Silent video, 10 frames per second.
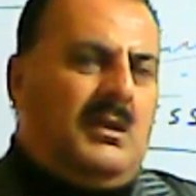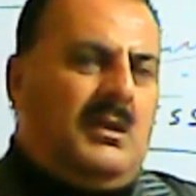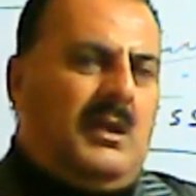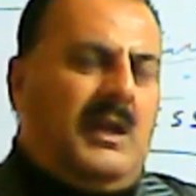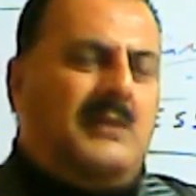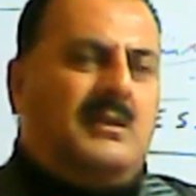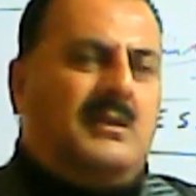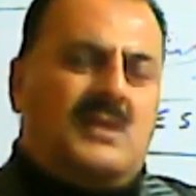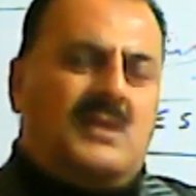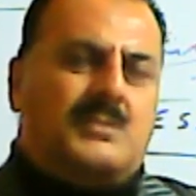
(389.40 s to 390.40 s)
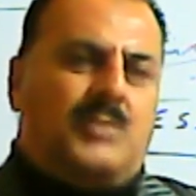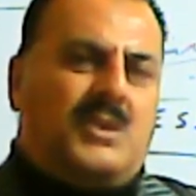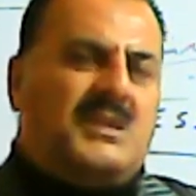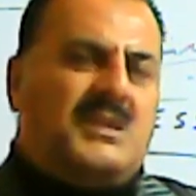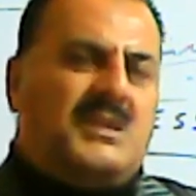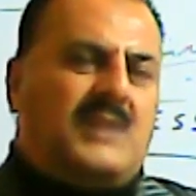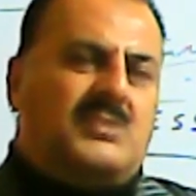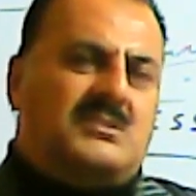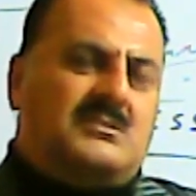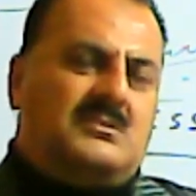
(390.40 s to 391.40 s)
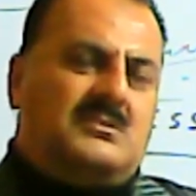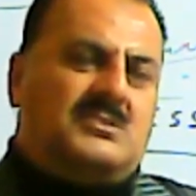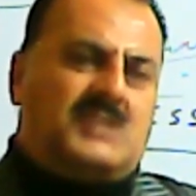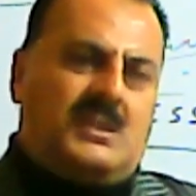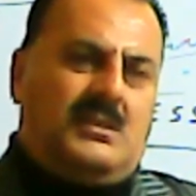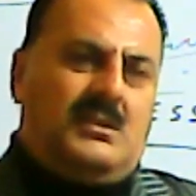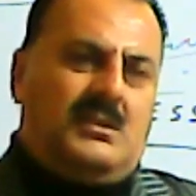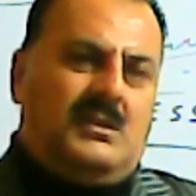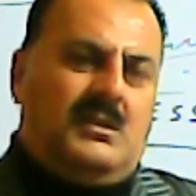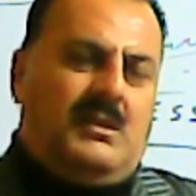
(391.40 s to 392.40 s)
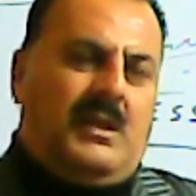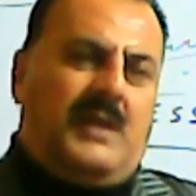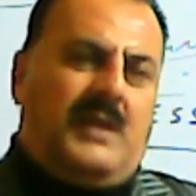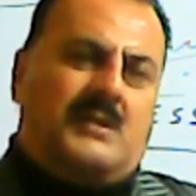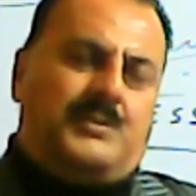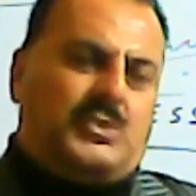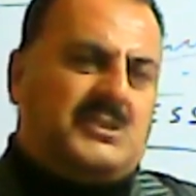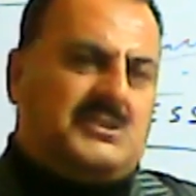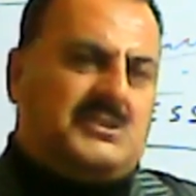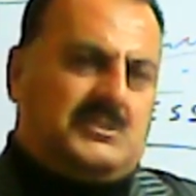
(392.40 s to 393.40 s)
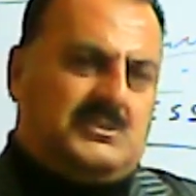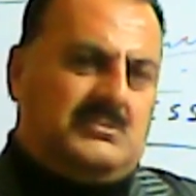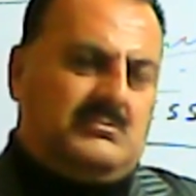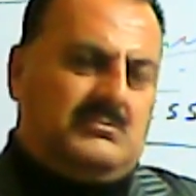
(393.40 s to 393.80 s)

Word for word: and learn spoken English language skill and computer skills.